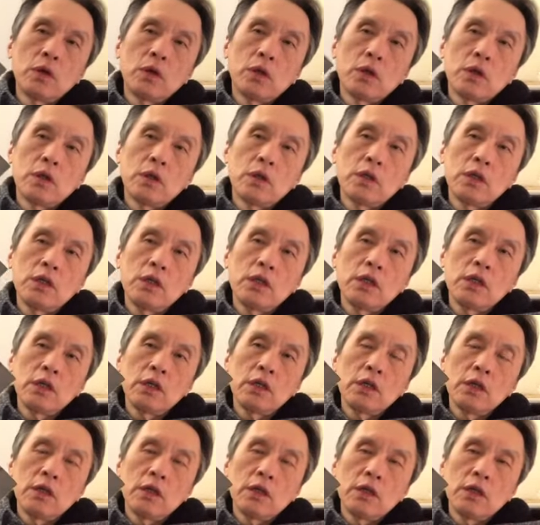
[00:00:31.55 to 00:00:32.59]

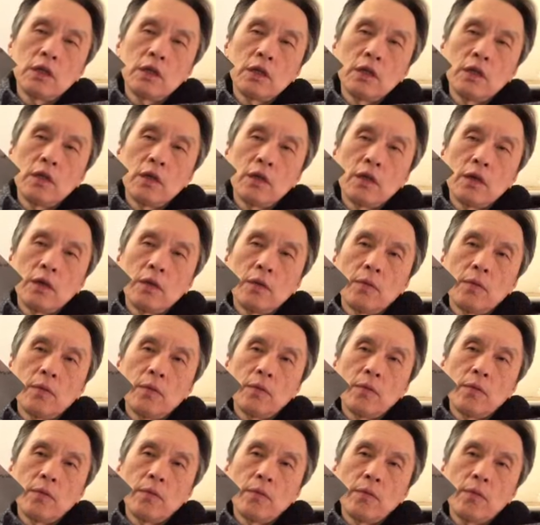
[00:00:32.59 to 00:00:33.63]
the
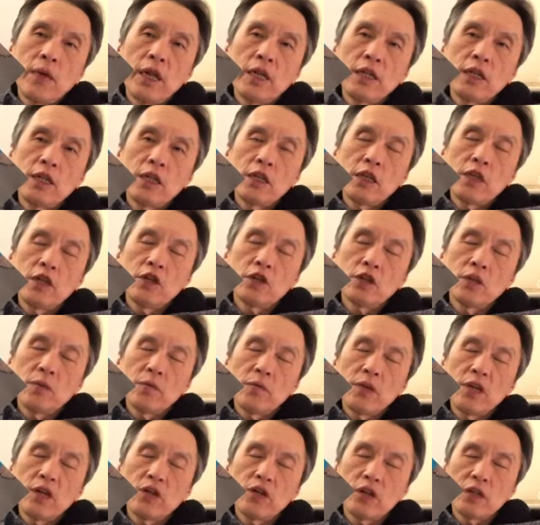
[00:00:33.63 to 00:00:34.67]
Meditation
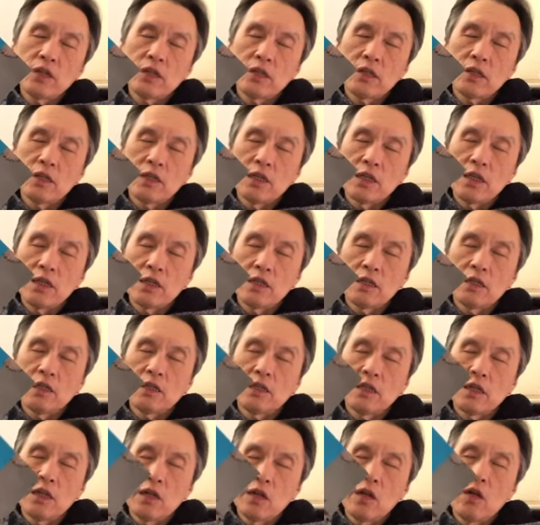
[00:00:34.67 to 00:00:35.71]
Matrix is
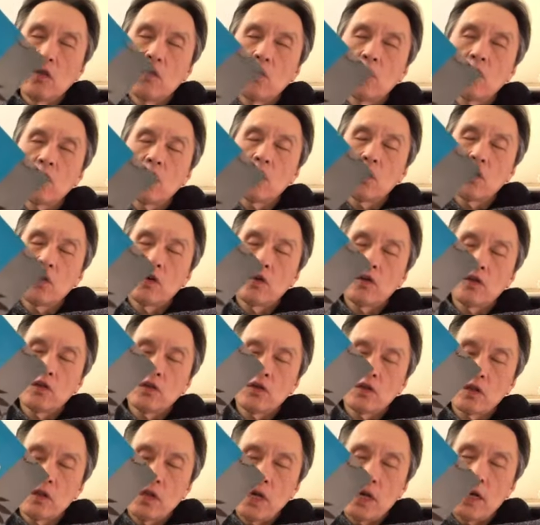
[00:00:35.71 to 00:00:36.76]
the low
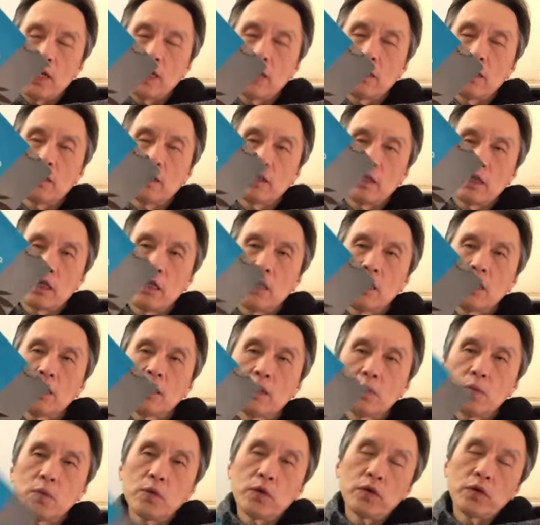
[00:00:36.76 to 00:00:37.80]
cost and Kindle
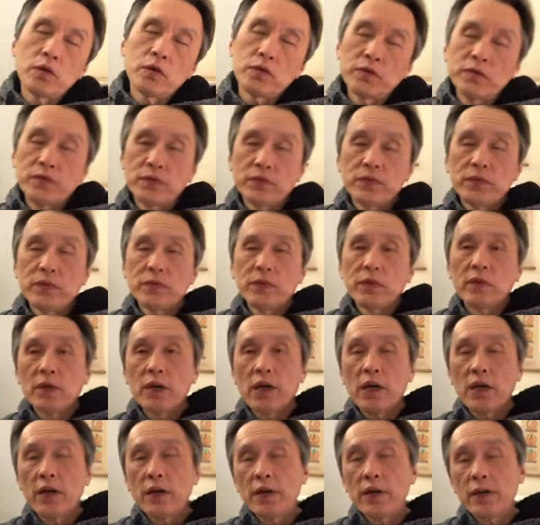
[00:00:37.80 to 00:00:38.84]
book.
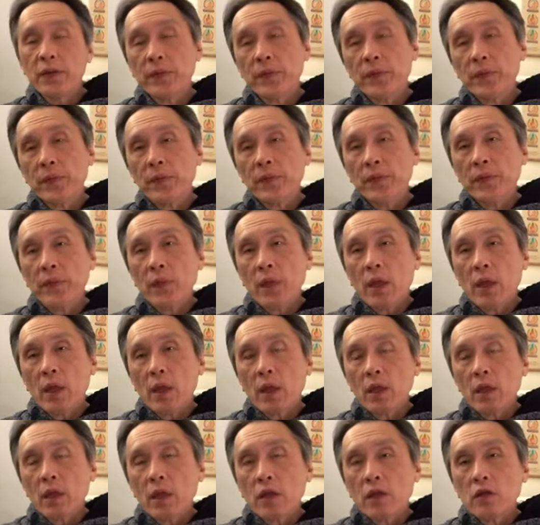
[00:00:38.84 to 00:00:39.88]
Okay,
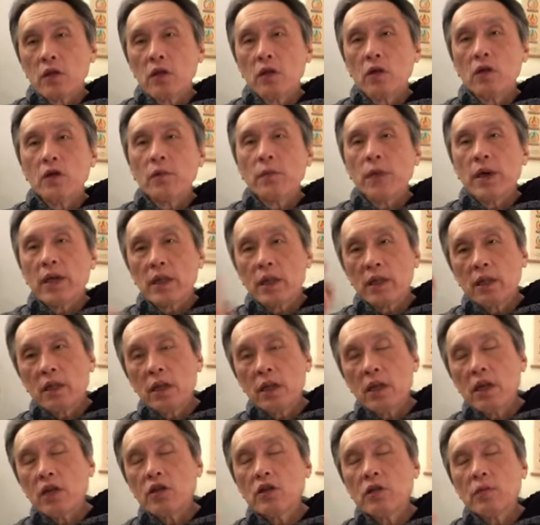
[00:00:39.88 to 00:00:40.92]
so
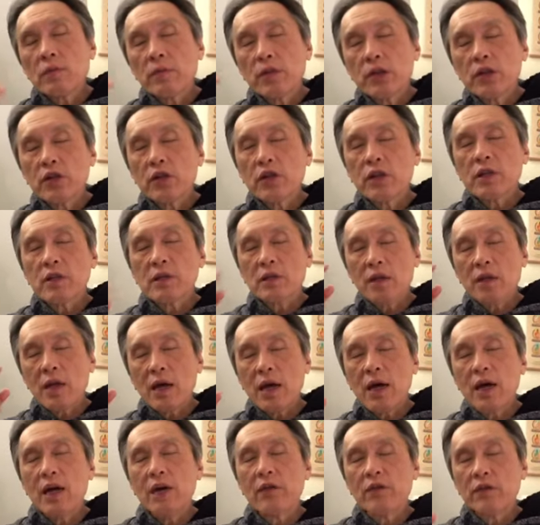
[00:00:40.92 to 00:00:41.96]
Meditation Matrix
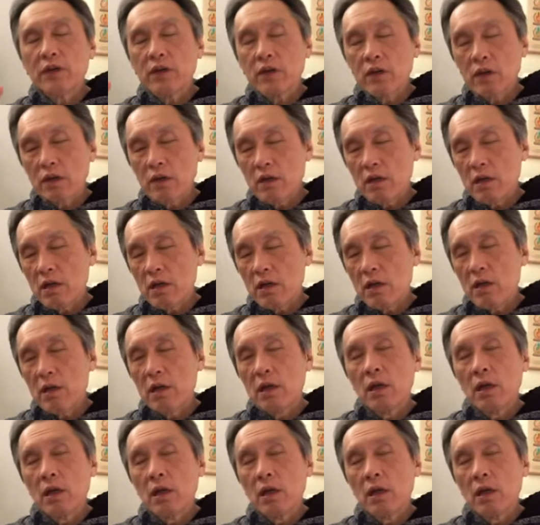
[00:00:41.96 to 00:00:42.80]
cover the